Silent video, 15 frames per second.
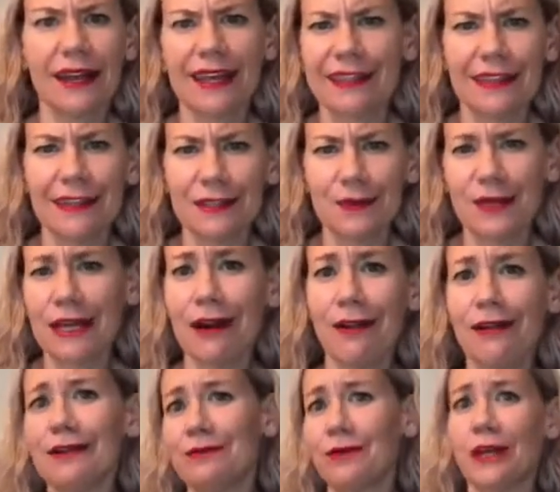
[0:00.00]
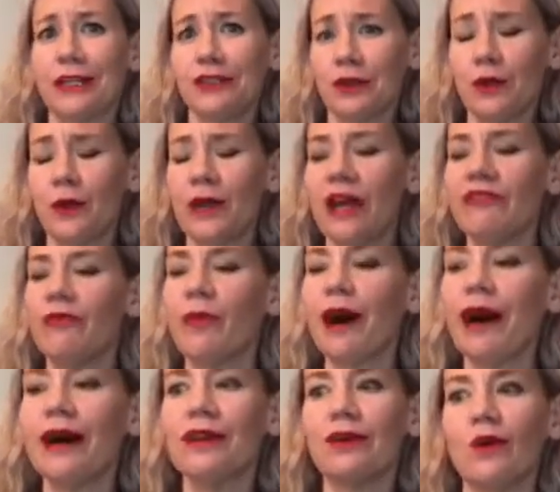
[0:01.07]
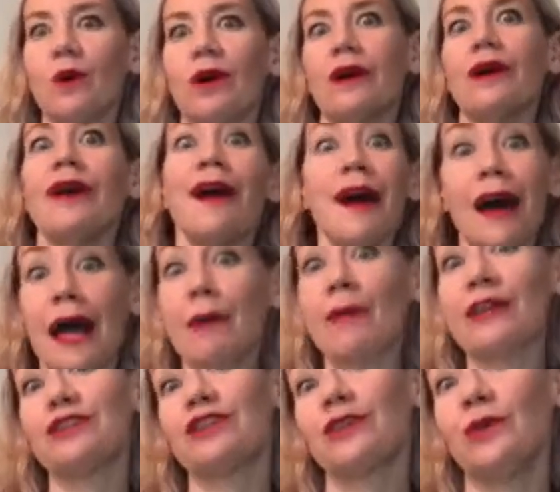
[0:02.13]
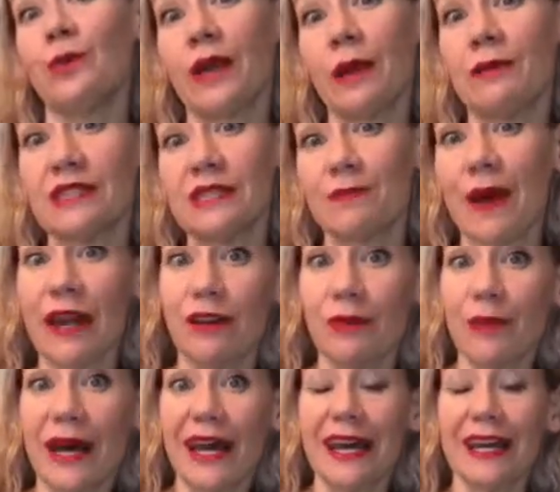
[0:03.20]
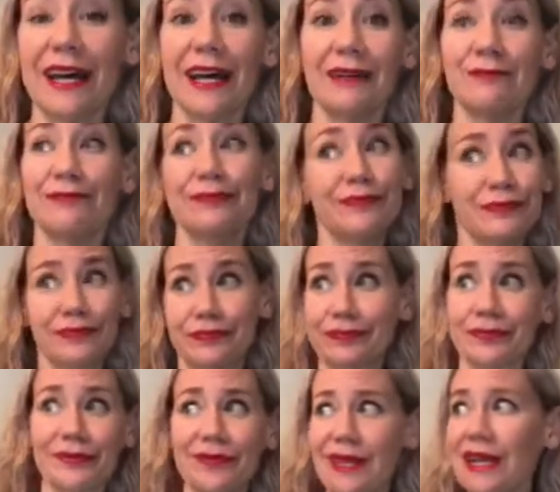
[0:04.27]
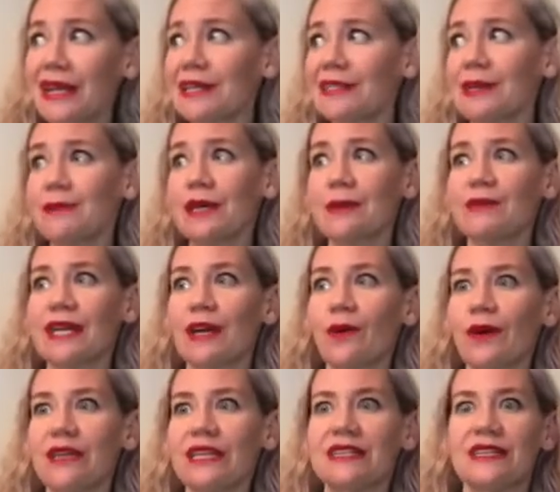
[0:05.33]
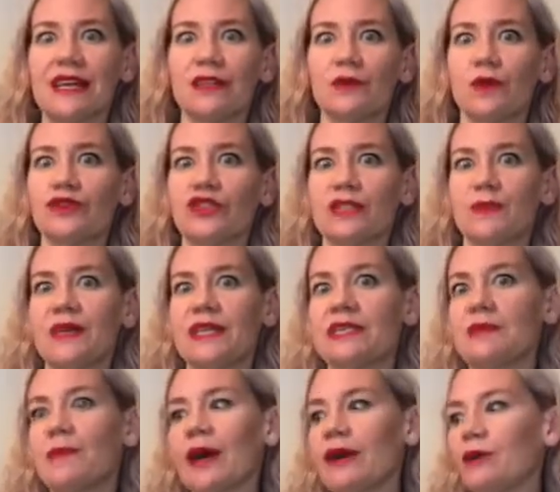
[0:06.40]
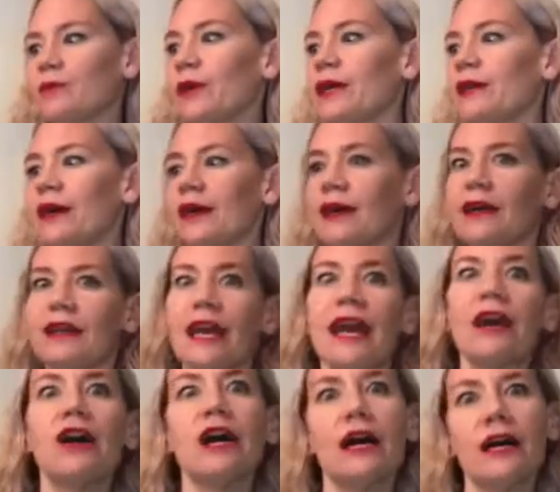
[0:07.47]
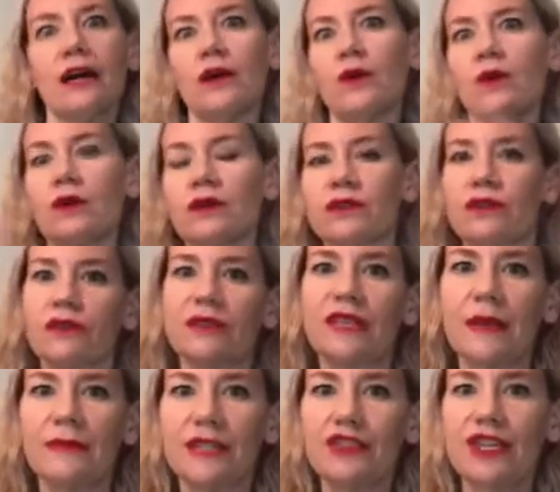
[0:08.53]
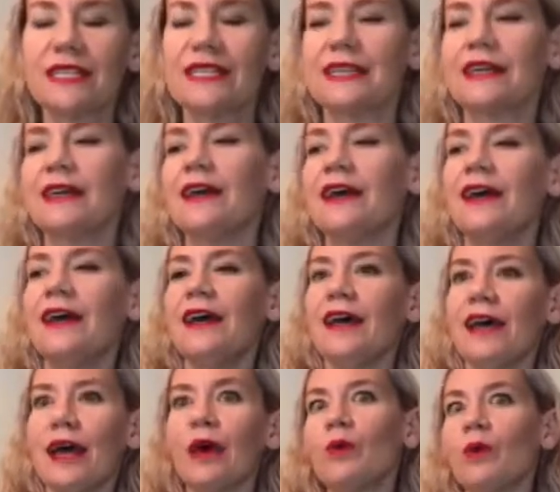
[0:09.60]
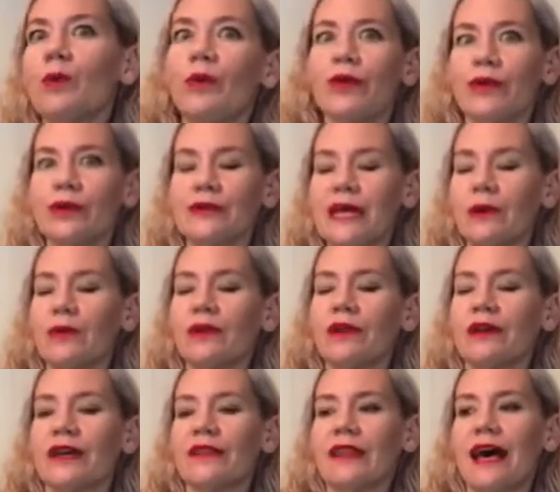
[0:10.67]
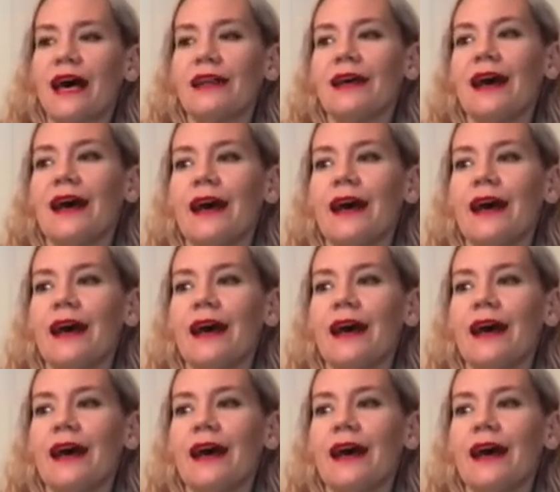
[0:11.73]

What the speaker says: I think that's what they call it when I show you what I've bought, or I might show you what I'm inspired by. Sometimes I go on these things where I'll just be inspired by like an era or certain types of dressing, and we'll pull those out and we'll look at that.